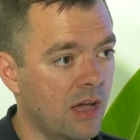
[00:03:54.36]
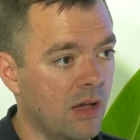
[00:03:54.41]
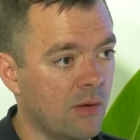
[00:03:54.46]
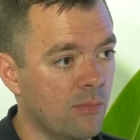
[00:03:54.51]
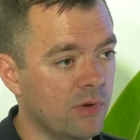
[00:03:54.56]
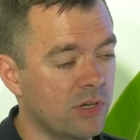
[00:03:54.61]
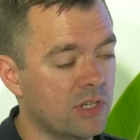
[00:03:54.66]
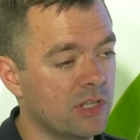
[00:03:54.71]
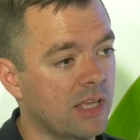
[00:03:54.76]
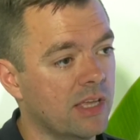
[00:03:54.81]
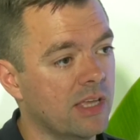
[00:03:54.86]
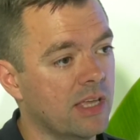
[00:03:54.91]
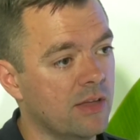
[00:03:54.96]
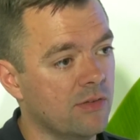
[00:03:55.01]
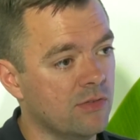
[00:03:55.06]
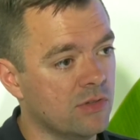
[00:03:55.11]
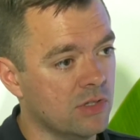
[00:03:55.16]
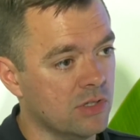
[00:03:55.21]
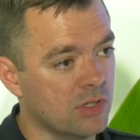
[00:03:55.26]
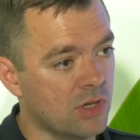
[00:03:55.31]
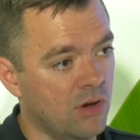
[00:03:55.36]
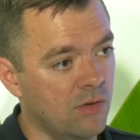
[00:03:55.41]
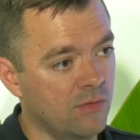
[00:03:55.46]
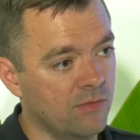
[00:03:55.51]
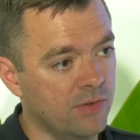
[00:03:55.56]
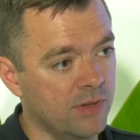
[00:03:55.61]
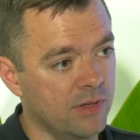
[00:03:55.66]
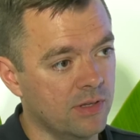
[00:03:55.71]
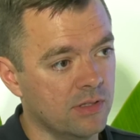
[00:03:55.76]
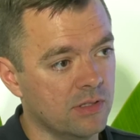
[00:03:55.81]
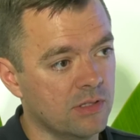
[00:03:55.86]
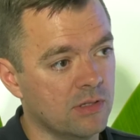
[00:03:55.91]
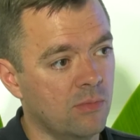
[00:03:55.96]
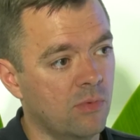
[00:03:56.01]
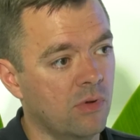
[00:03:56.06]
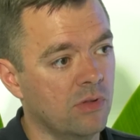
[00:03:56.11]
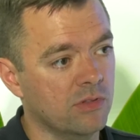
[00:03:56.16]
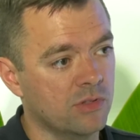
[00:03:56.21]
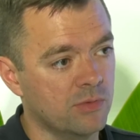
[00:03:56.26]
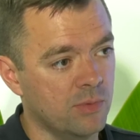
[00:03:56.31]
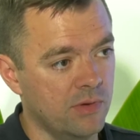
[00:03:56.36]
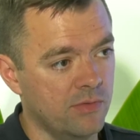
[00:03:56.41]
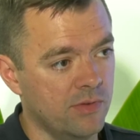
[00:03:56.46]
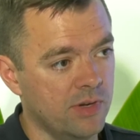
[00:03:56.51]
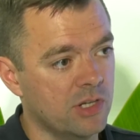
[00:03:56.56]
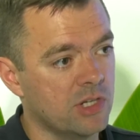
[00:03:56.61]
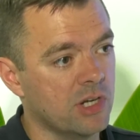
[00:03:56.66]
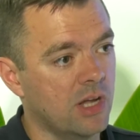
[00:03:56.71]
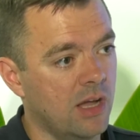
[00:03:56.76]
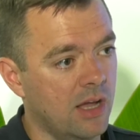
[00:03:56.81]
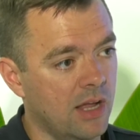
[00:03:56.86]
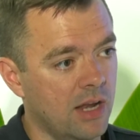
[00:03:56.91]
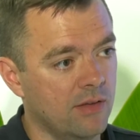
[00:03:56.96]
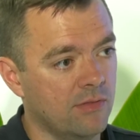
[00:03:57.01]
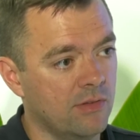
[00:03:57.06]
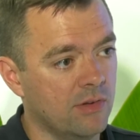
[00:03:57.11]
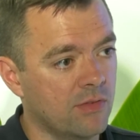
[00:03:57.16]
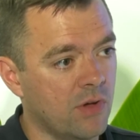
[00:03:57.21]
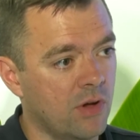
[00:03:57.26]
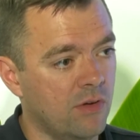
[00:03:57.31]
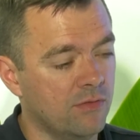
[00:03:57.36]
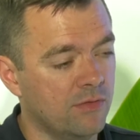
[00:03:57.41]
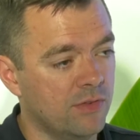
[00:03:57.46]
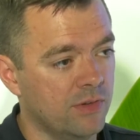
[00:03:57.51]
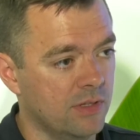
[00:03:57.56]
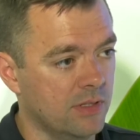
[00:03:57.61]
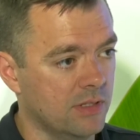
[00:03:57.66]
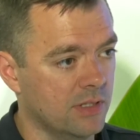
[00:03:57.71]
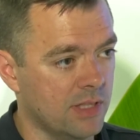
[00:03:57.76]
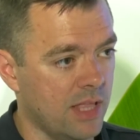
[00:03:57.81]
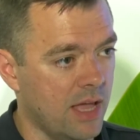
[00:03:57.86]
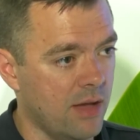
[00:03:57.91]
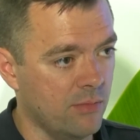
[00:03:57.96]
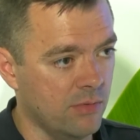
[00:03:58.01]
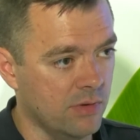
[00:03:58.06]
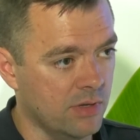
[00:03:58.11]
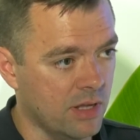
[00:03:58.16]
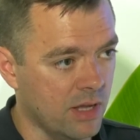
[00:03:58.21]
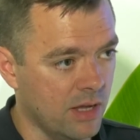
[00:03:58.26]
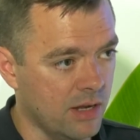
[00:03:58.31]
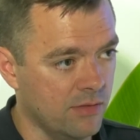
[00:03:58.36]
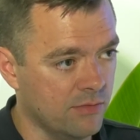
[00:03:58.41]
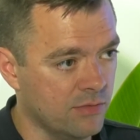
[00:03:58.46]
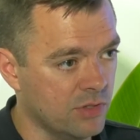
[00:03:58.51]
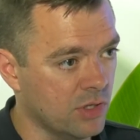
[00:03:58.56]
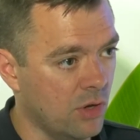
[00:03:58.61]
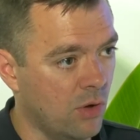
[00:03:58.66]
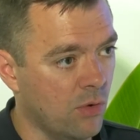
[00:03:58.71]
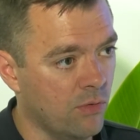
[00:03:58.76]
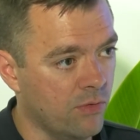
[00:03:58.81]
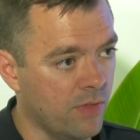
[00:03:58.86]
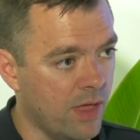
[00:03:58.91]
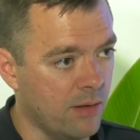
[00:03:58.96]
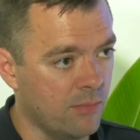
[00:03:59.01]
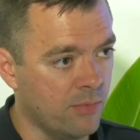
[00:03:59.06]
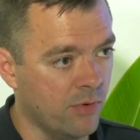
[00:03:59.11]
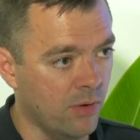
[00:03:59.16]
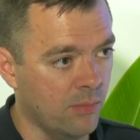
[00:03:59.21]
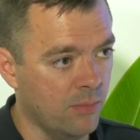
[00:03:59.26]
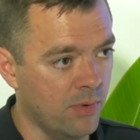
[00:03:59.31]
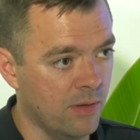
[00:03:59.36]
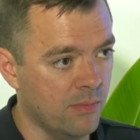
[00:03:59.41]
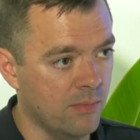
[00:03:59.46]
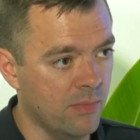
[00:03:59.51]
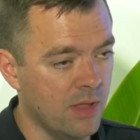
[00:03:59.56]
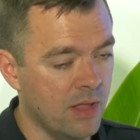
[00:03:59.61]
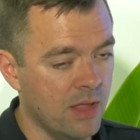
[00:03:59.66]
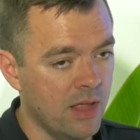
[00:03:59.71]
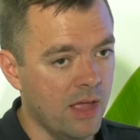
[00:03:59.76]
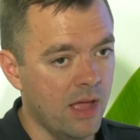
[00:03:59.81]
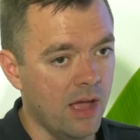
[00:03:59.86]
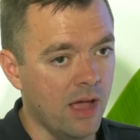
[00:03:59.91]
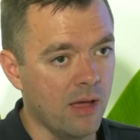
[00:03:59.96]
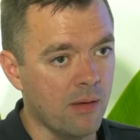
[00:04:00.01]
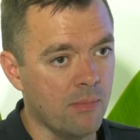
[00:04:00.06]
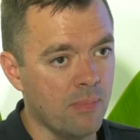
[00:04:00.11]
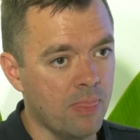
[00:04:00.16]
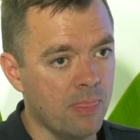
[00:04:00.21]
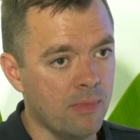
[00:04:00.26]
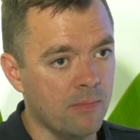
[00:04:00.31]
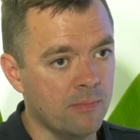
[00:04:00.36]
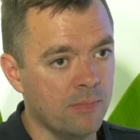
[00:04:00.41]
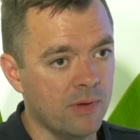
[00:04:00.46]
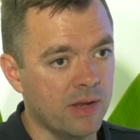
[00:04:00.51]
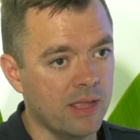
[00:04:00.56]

which then gives us confidence. And once we reach a high level of confidence, that would kind of solve that problem. But